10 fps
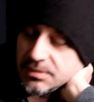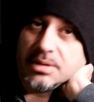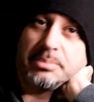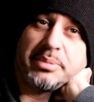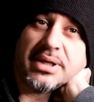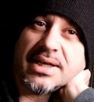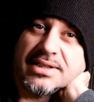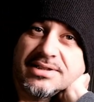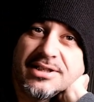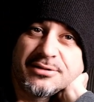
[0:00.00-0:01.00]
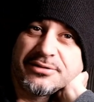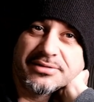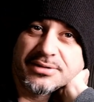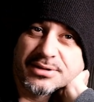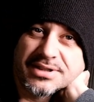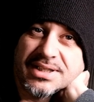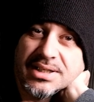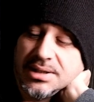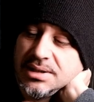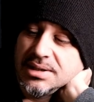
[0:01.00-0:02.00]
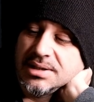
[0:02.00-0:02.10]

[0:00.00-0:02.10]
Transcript: but I still to see